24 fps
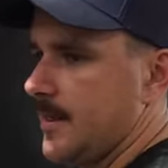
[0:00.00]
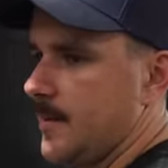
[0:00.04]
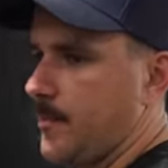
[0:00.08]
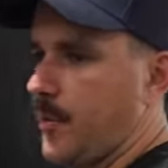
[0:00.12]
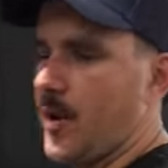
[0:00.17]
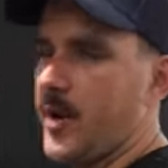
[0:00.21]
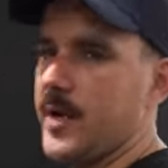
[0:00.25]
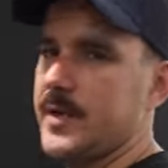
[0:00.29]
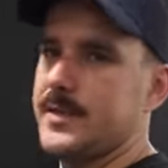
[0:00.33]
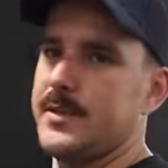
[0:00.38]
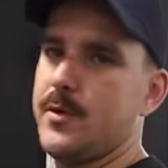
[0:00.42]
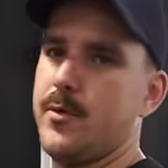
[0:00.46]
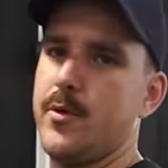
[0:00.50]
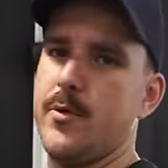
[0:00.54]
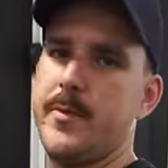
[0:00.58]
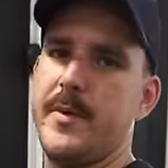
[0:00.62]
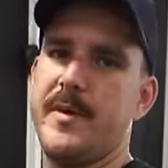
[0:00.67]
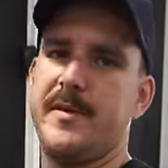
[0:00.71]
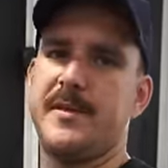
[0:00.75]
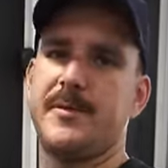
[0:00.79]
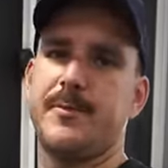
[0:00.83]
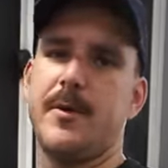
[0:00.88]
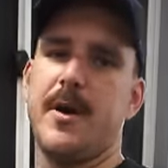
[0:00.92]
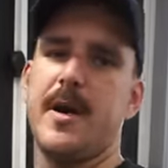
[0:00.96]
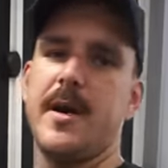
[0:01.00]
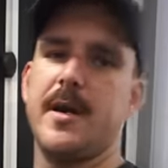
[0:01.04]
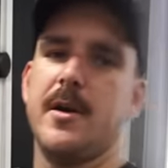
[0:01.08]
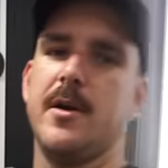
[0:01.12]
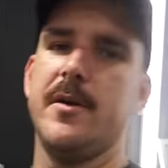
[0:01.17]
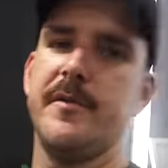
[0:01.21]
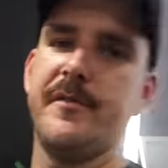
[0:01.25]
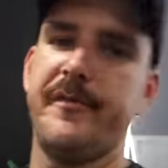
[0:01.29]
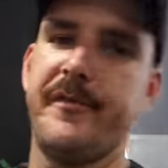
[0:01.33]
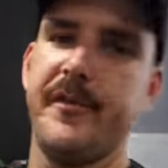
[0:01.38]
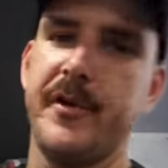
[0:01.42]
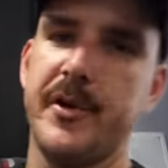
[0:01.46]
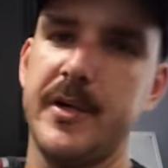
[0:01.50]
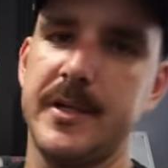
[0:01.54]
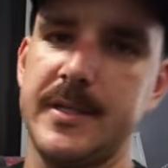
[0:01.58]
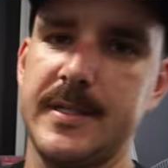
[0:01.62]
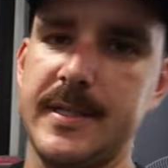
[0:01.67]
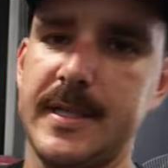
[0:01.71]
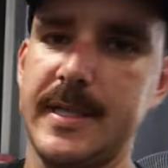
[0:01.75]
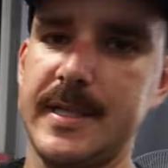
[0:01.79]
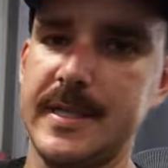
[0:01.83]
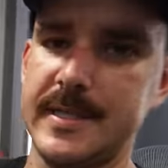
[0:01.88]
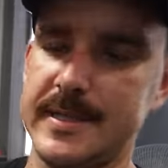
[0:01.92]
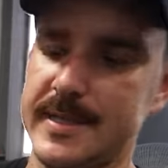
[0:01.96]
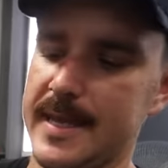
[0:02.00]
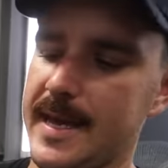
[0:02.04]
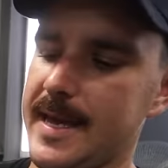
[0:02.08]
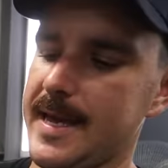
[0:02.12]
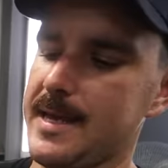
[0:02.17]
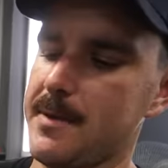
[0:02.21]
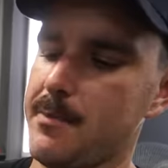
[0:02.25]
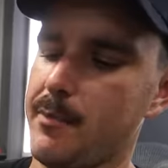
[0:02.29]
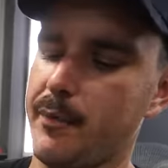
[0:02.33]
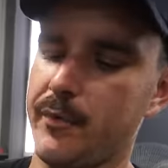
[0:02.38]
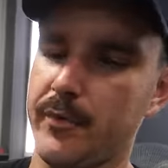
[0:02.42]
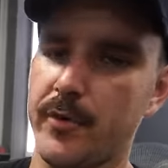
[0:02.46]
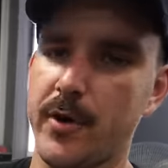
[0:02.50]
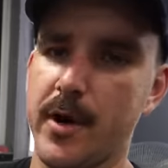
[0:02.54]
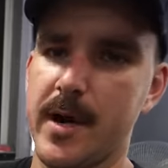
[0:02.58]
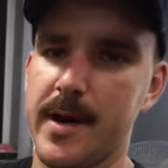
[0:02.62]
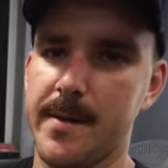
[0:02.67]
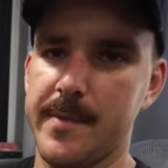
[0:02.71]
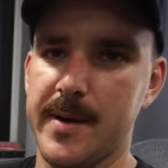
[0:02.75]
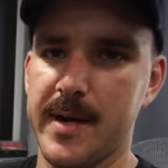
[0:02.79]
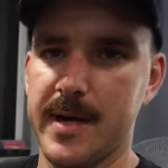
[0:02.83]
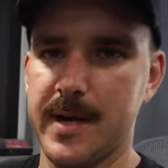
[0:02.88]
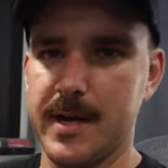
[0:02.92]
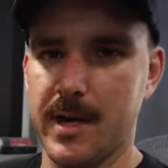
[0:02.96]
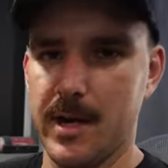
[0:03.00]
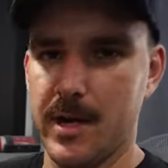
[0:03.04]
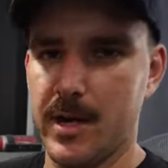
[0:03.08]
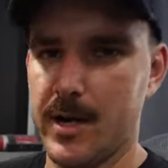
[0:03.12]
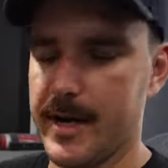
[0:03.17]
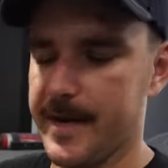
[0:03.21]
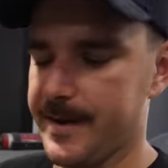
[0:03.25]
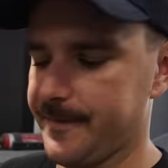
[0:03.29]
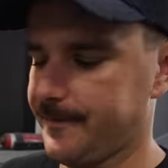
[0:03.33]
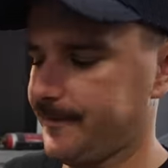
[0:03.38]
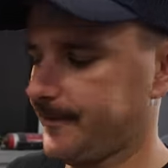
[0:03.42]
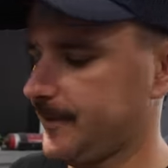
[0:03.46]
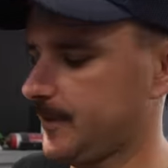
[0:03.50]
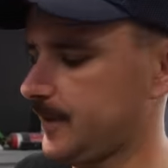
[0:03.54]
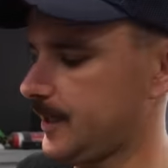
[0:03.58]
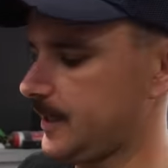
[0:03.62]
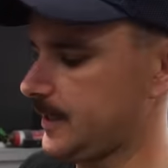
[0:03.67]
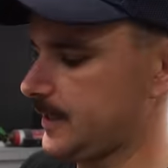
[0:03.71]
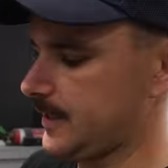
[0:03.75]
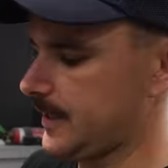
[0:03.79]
The product I will be spraying on first is a primer high filler.